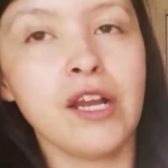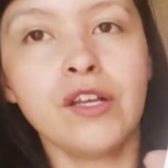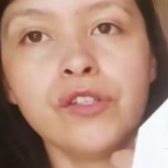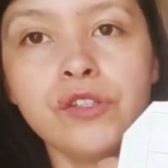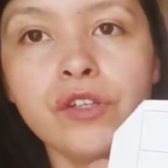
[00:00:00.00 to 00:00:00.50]

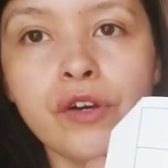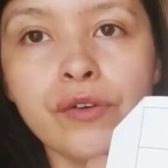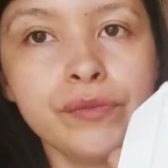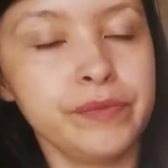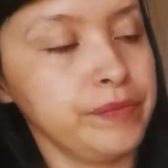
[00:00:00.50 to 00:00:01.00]
So
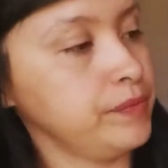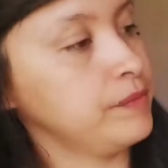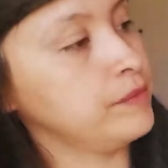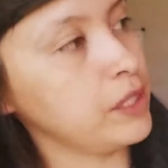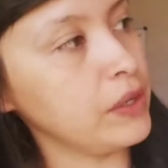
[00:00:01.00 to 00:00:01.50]

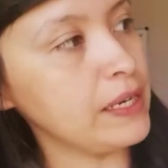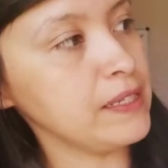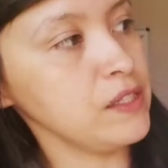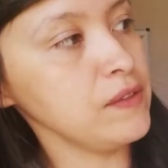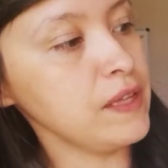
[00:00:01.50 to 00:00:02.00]
go ahead
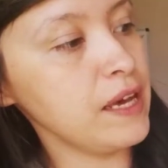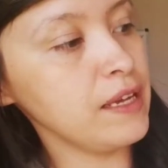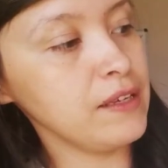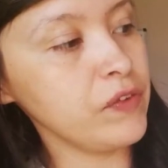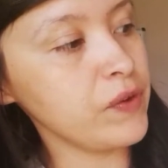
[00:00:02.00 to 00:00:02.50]
and do
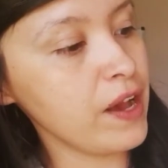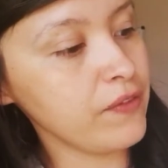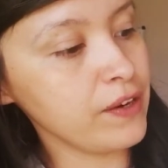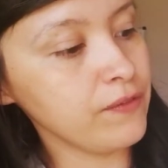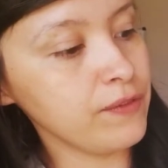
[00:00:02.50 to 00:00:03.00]
that. If you have
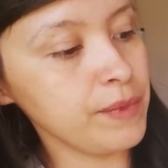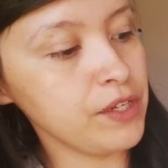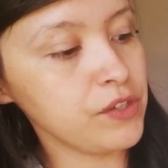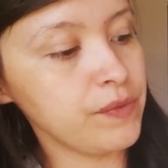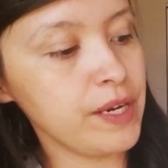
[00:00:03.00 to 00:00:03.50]
that
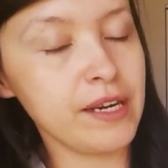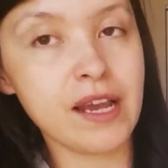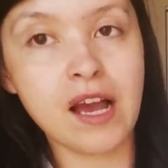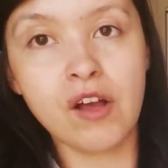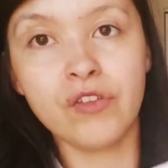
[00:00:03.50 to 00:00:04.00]
information right now,